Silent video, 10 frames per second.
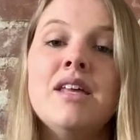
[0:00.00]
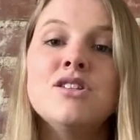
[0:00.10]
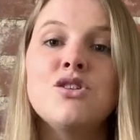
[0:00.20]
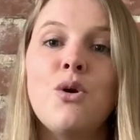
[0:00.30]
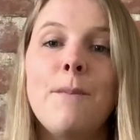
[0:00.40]

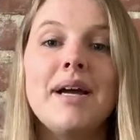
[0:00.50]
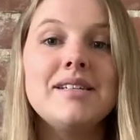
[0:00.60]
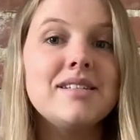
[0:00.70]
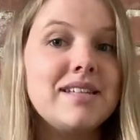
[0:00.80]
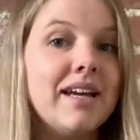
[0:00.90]
So by
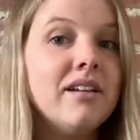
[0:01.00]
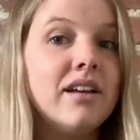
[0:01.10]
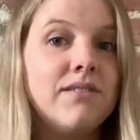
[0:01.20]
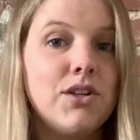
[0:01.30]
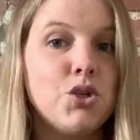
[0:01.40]
stale
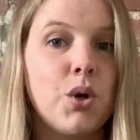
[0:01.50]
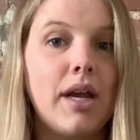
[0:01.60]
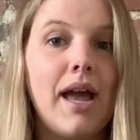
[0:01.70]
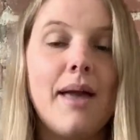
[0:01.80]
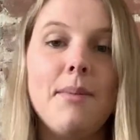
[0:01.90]

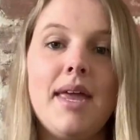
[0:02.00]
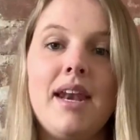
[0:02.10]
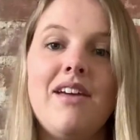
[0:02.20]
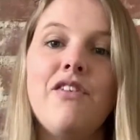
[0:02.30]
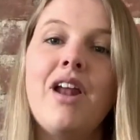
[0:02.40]
inventory, I
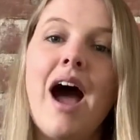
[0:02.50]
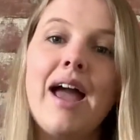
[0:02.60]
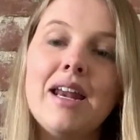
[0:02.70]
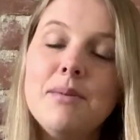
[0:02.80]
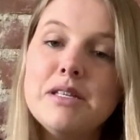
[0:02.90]
mean if an
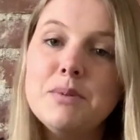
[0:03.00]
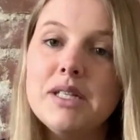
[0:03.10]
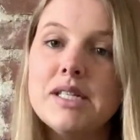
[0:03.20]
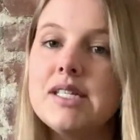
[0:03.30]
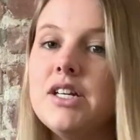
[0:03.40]
item has
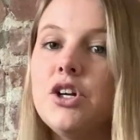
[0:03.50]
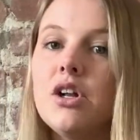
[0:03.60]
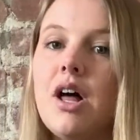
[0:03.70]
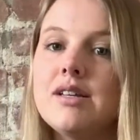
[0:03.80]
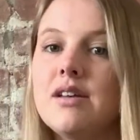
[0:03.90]
been listed in your
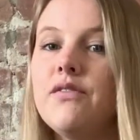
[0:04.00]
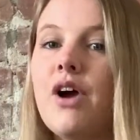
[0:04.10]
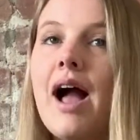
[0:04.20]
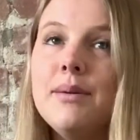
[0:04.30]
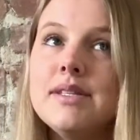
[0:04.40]
closet
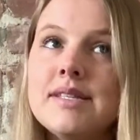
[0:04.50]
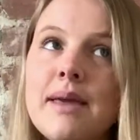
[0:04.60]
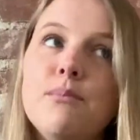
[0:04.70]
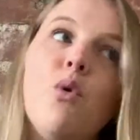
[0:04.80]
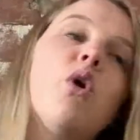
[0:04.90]
for, I would
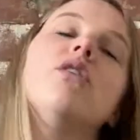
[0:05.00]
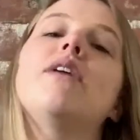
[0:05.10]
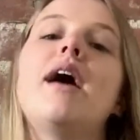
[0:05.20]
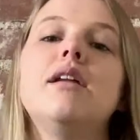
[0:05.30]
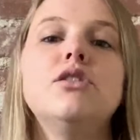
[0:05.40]
say, more
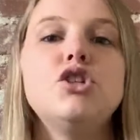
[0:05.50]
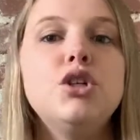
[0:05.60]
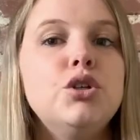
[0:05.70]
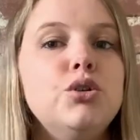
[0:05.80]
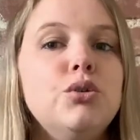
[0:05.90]
than
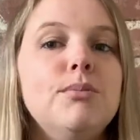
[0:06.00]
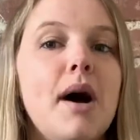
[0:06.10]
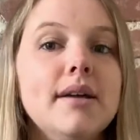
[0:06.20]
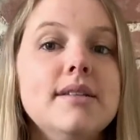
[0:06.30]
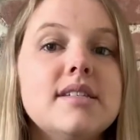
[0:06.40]
2
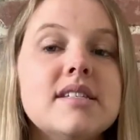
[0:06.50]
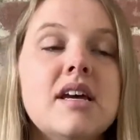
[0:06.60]
months.